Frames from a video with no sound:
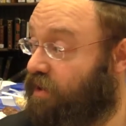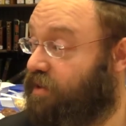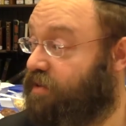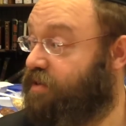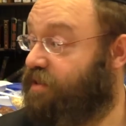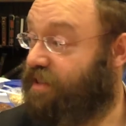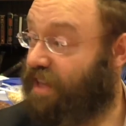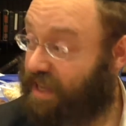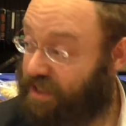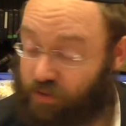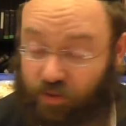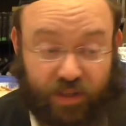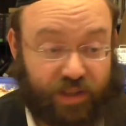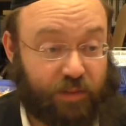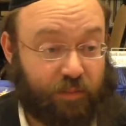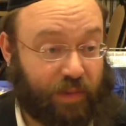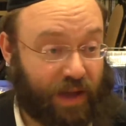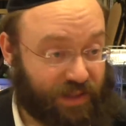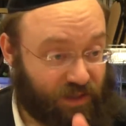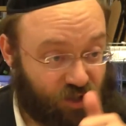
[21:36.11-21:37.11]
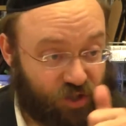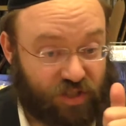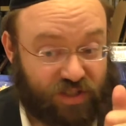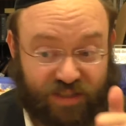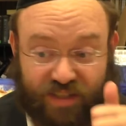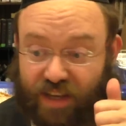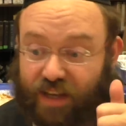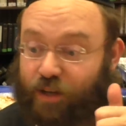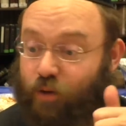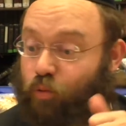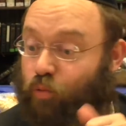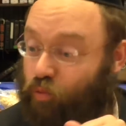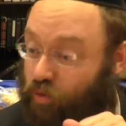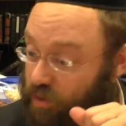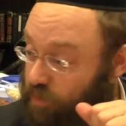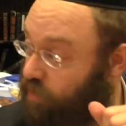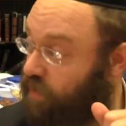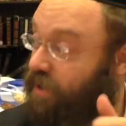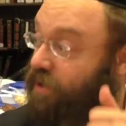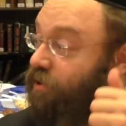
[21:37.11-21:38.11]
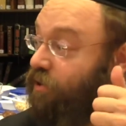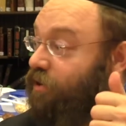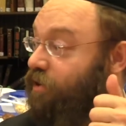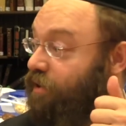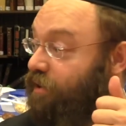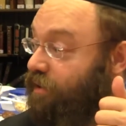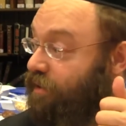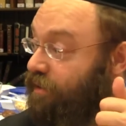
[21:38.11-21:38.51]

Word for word: So that's why the Medrash is saying, who is bigger,